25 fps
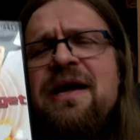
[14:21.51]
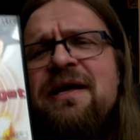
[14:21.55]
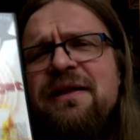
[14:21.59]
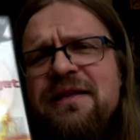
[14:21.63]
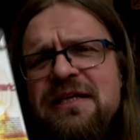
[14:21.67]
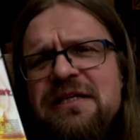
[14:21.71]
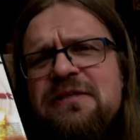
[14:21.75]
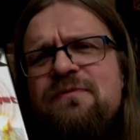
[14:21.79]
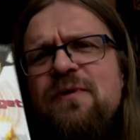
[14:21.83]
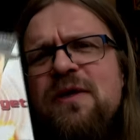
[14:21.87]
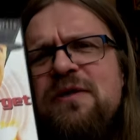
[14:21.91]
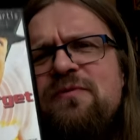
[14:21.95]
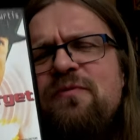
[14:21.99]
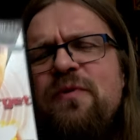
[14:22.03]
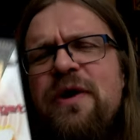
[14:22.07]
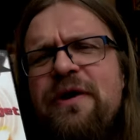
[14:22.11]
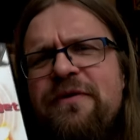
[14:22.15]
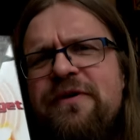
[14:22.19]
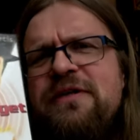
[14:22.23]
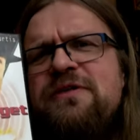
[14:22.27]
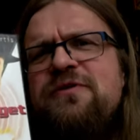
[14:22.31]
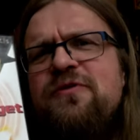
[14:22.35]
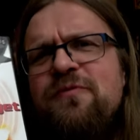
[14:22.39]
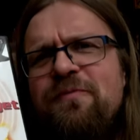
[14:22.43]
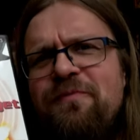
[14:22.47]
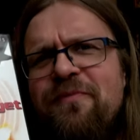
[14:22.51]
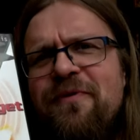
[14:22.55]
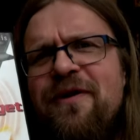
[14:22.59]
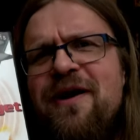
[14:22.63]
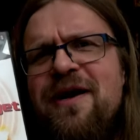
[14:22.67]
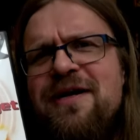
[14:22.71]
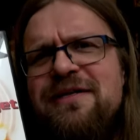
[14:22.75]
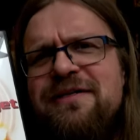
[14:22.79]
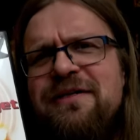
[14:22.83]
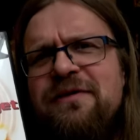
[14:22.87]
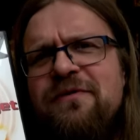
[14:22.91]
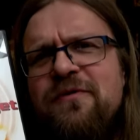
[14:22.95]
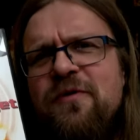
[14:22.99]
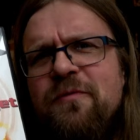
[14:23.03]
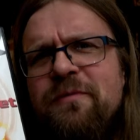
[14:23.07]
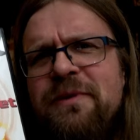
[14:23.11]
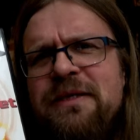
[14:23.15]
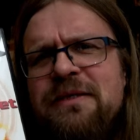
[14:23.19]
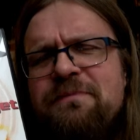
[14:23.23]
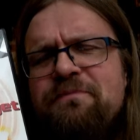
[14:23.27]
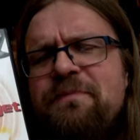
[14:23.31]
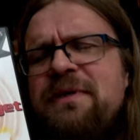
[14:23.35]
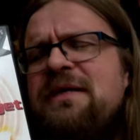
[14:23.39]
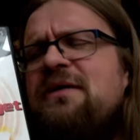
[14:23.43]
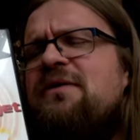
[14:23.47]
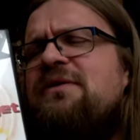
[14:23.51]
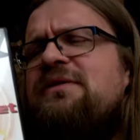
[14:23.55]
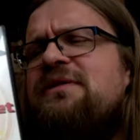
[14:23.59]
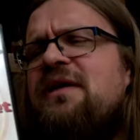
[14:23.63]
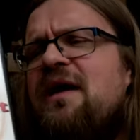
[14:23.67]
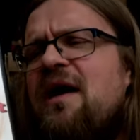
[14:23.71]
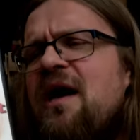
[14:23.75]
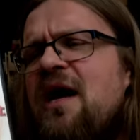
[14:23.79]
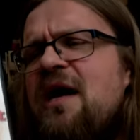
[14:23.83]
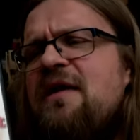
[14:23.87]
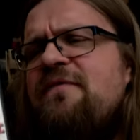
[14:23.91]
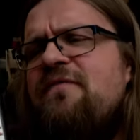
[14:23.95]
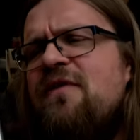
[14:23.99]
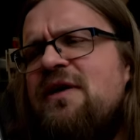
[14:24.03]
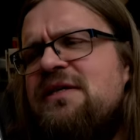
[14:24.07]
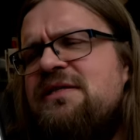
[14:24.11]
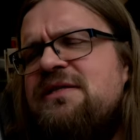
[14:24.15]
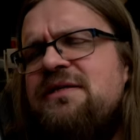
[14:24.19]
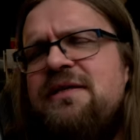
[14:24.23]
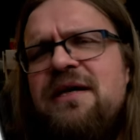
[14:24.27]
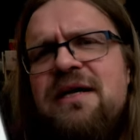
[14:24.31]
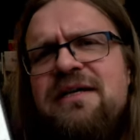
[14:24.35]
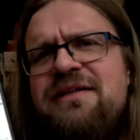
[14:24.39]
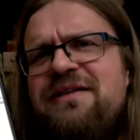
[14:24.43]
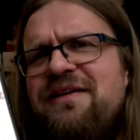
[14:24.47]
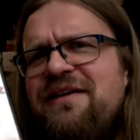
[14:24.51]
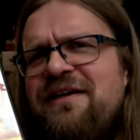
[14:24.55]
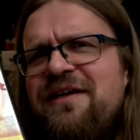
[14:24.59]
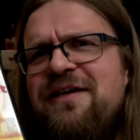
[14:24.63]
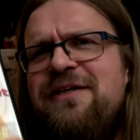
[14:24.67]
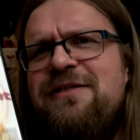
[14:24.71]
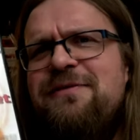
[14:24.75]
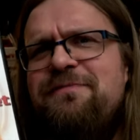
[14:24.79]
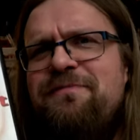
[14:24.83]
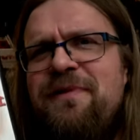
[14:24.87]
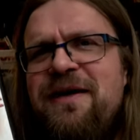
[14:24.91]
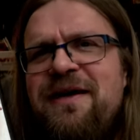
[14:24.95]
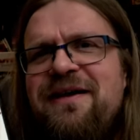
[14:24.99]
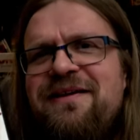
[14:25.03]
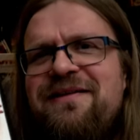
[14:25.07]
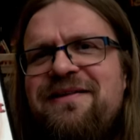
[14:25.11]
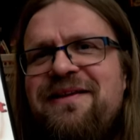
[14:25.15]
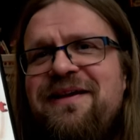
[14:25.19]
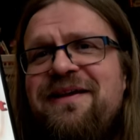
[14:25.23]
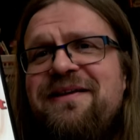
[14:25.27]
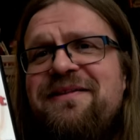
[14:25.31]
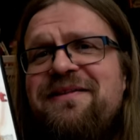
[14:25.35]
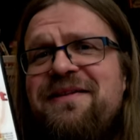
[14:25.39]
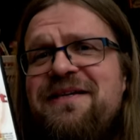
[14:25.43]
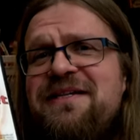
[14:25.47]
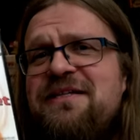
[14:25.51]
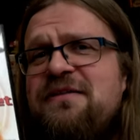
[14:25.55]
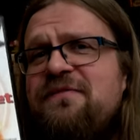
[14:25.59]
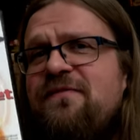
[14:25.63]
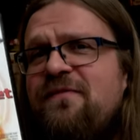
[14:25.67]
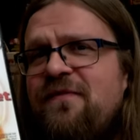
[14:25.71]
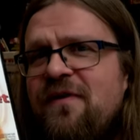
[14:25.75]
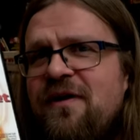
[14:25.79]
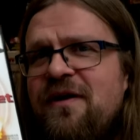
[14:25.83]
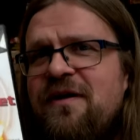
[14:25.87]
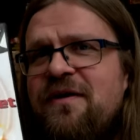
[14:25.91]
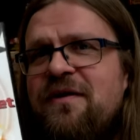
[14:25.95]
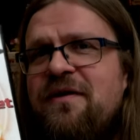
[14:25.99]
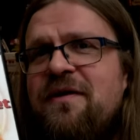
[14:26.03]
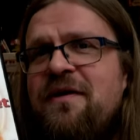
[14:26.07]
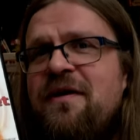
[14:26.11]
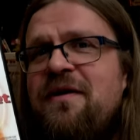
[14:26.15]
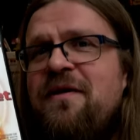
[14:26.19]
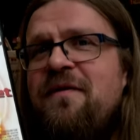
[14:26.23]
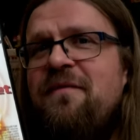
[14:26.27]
This was very surprising to me, because I was not expecting this fun